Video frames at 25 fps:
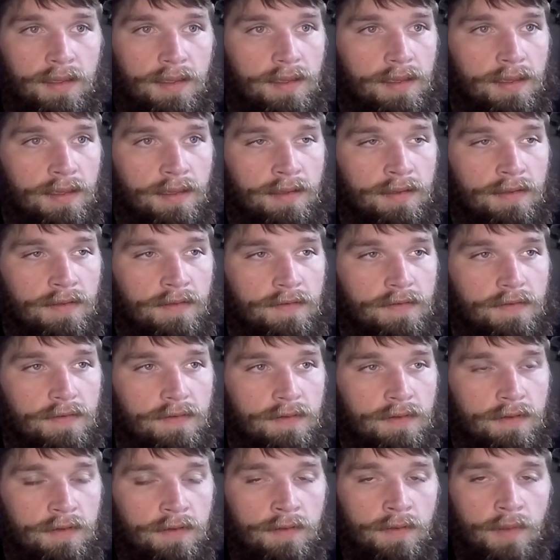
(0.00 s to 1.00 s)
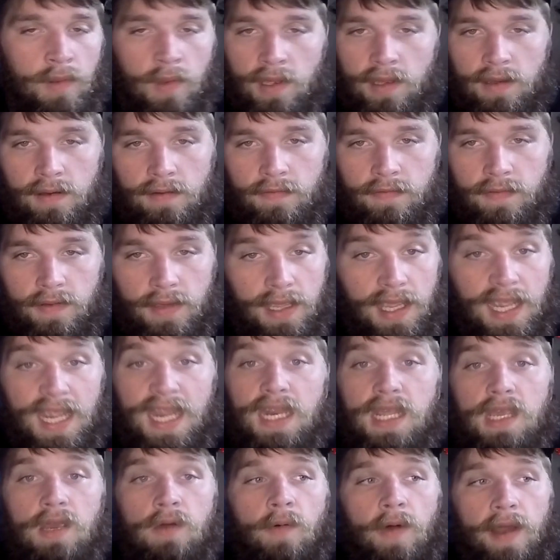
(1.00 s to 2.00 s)
Is you live
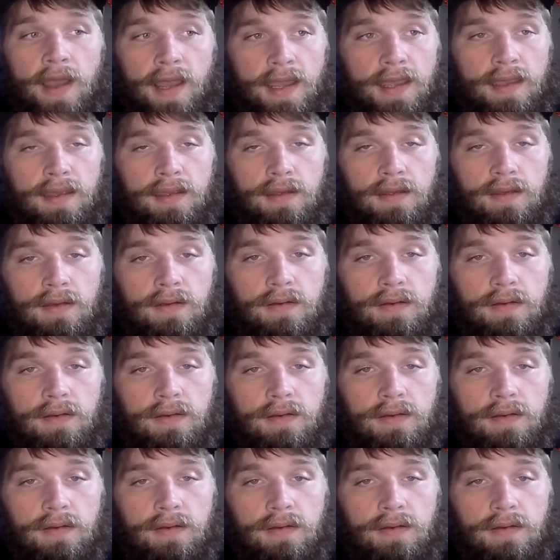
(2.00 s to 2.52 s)
anyway.